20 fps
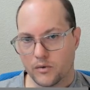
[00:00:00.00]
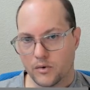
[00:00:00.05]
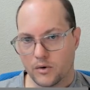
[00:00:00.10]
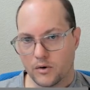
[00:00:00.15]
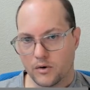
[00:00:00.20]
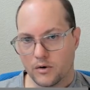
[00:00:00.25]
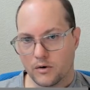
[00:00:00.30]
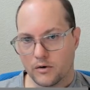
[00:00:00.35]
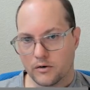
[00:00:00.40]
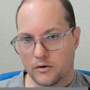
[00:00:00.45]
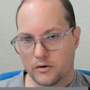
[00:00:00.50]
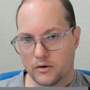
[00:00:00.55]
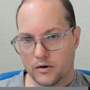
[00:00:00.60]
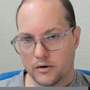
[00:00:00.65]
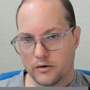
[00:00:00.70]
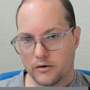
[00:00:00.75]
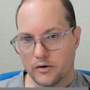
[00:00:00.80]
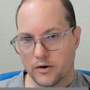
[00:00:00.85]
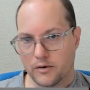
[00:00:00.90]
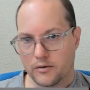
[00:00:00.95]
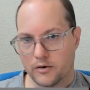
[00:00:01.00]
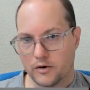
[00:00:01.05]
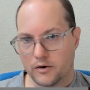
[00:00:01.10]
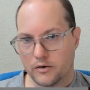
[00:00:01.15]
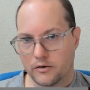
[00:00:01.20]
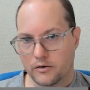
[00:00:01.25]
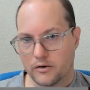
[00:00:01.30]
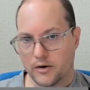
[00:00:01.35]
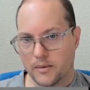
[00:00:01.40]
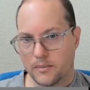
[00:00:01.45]
So let's save it as
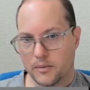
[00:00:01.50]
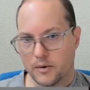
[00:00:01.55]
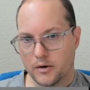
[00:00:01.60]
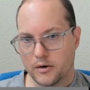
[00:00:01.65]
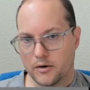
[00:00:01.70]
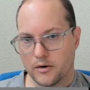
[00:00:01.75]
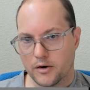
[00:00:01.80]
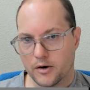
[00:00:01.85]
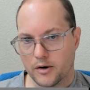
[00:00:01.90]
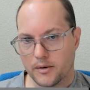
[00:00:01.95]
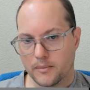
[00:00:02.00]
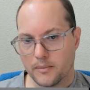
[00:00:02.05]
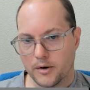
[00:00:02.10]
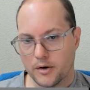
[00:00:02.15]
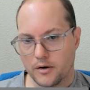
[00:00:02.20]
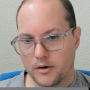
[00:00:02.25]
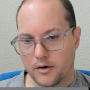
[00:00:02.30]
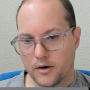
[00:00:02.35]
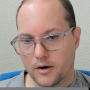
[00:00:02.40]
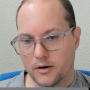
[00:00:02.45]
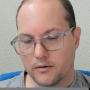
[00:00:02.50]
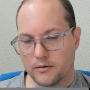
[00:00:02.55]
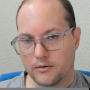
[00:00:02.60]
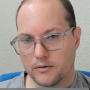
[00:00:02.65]
template.pdf.